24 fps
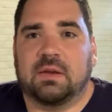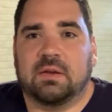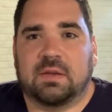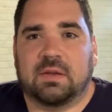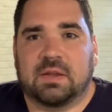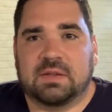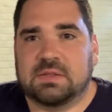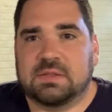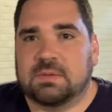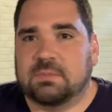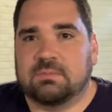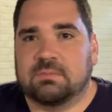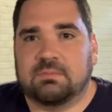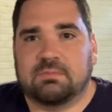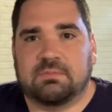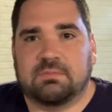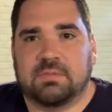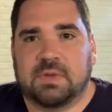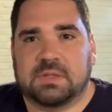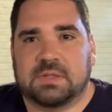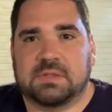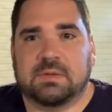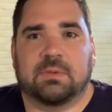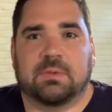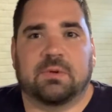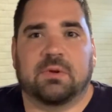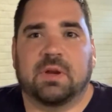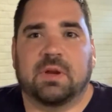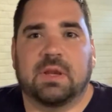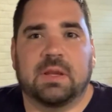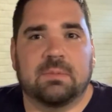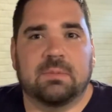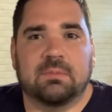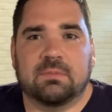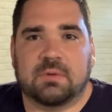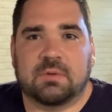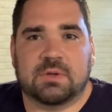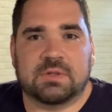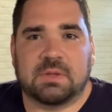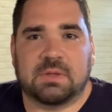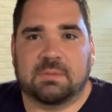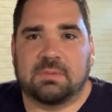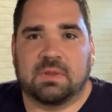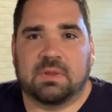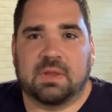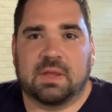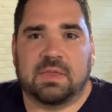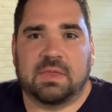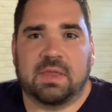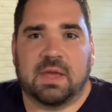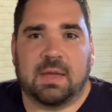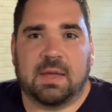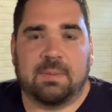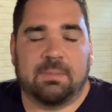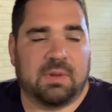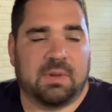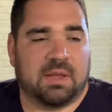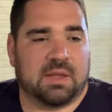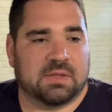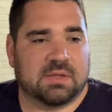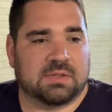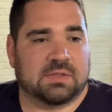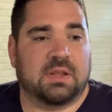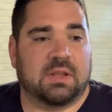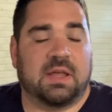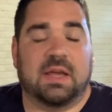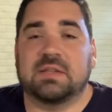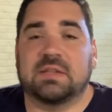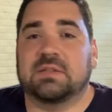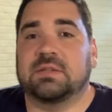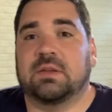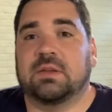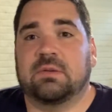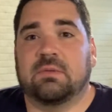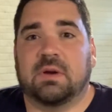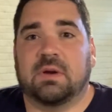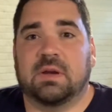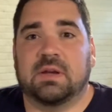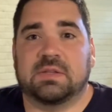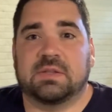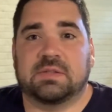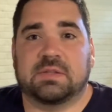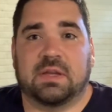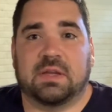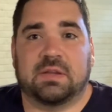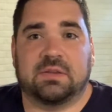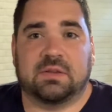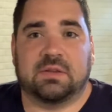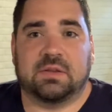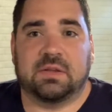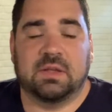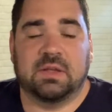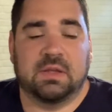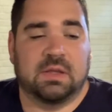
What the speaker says: get some cream or something like that, because the last thing you want is that to